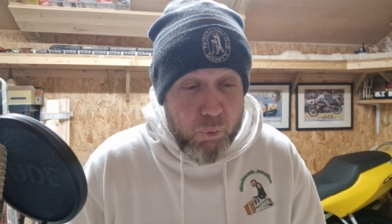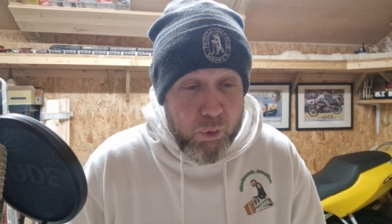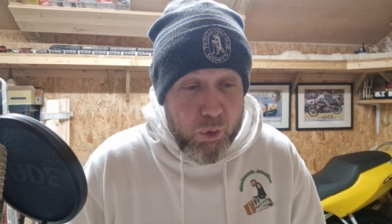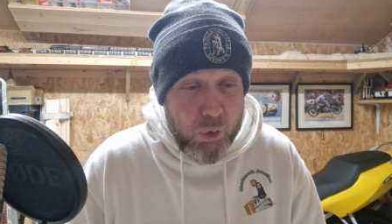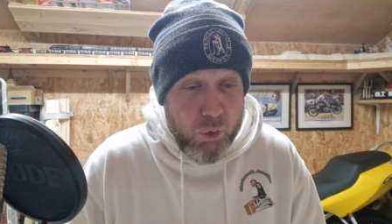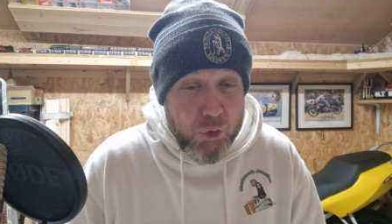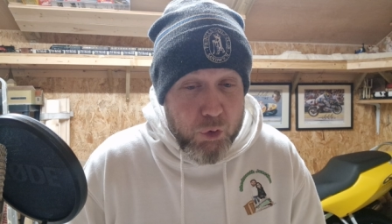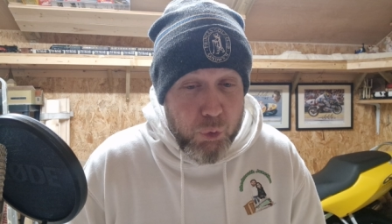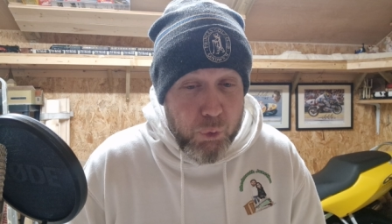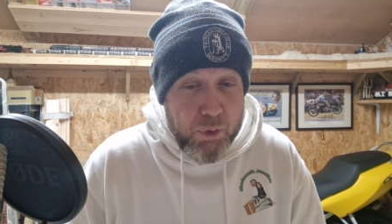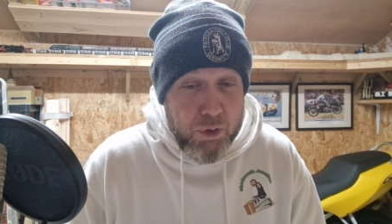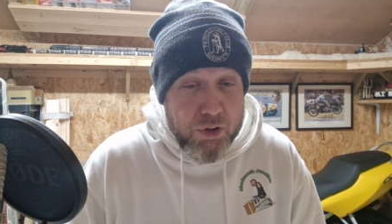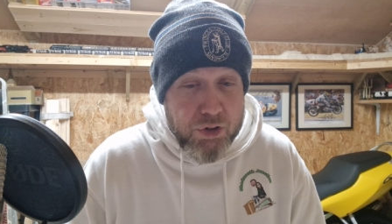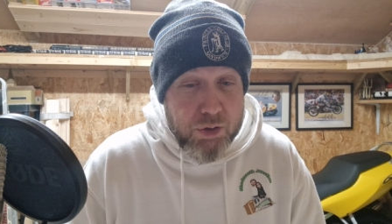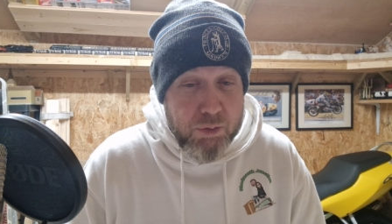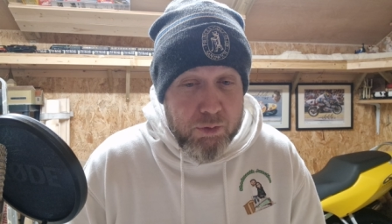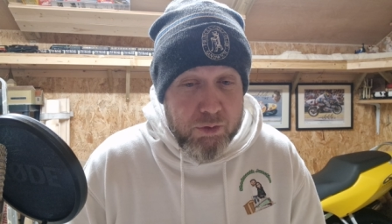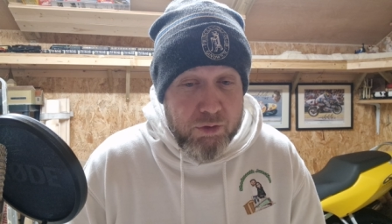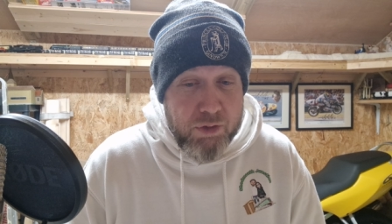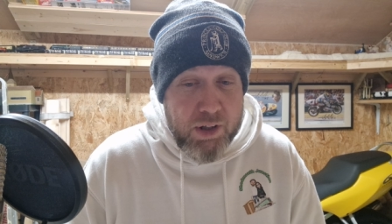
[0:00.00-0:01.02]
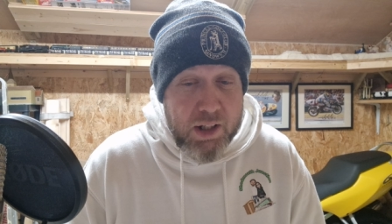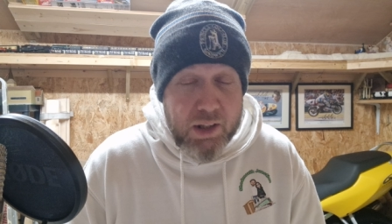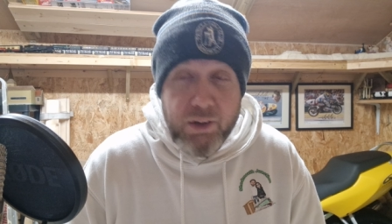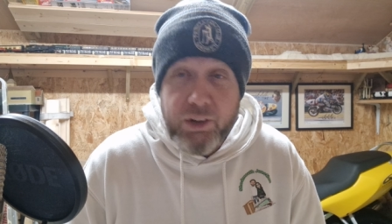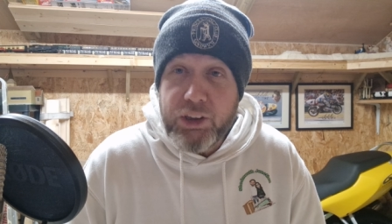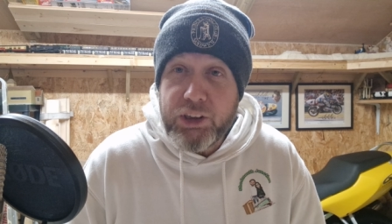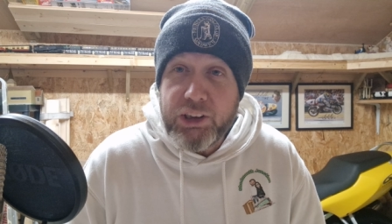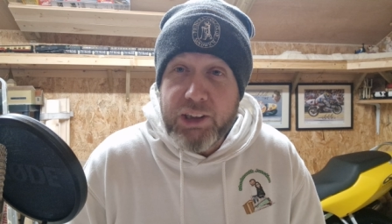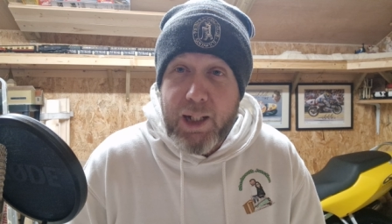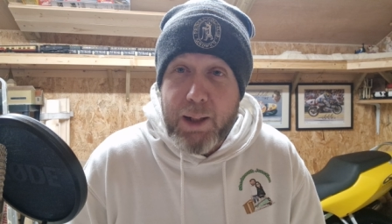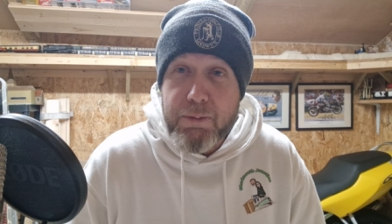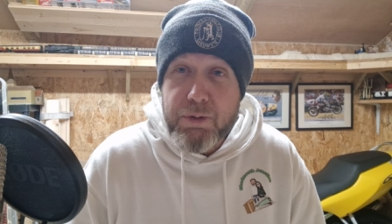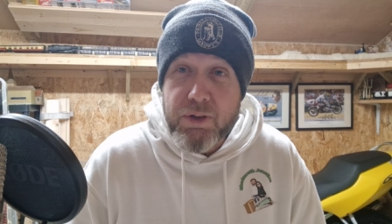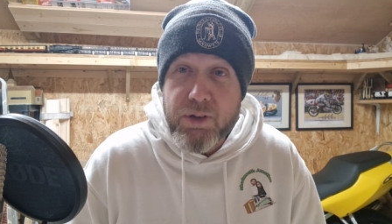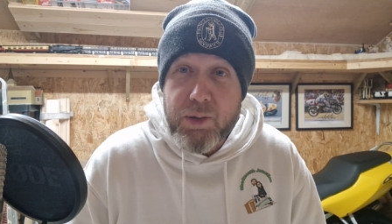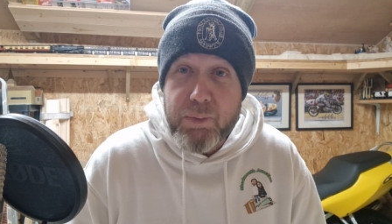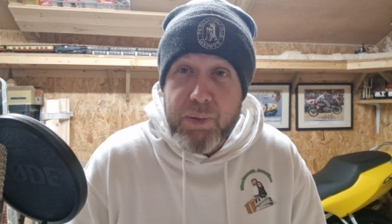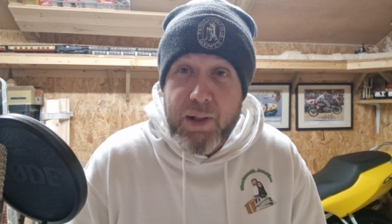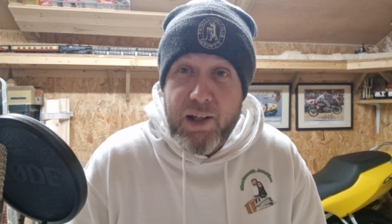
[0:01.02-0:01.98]
got talking to some really nice chaps
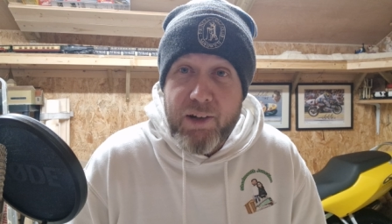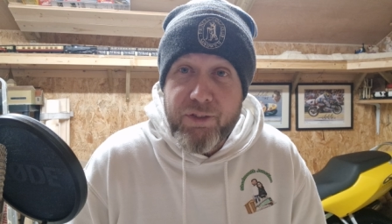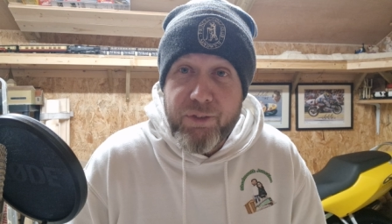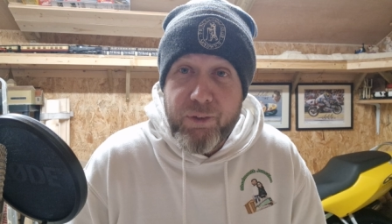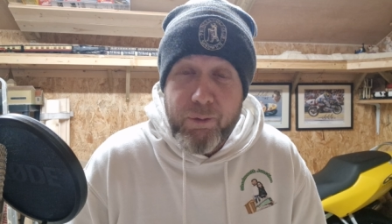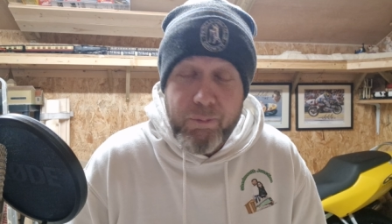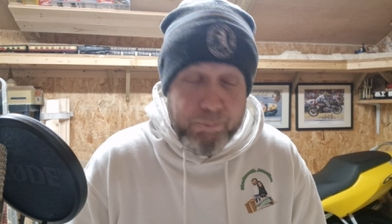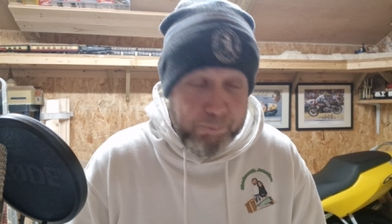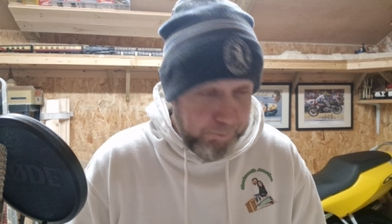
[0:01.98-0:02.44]
on the platform